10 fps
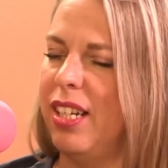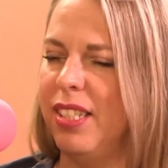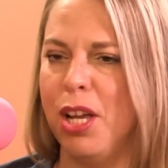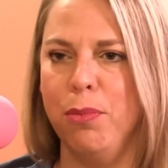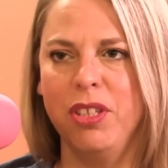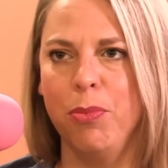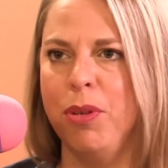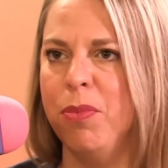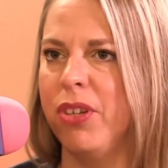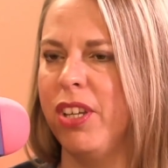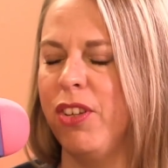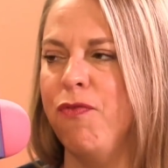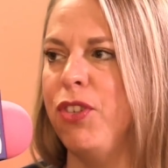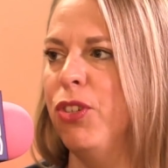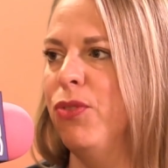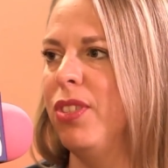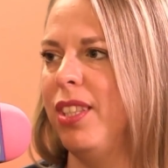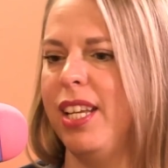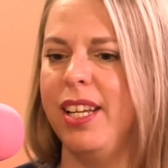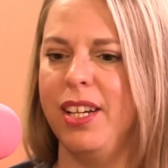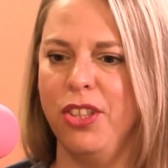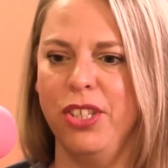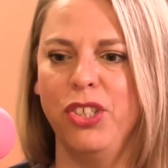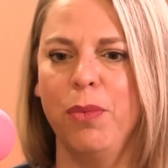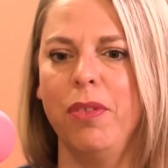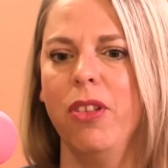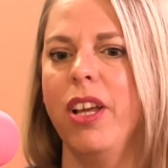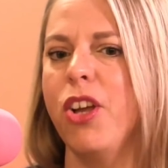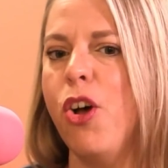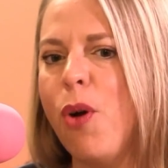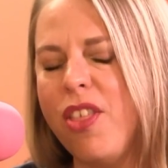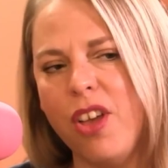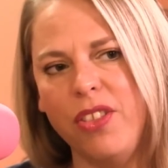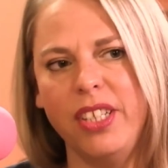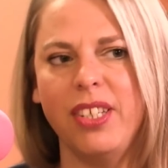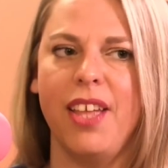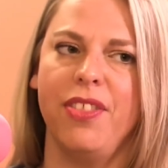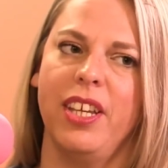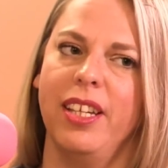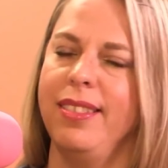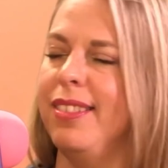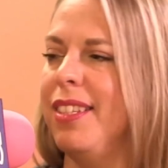of times that people get confused, that they get on the ship and they're like, oh, I thought this had this.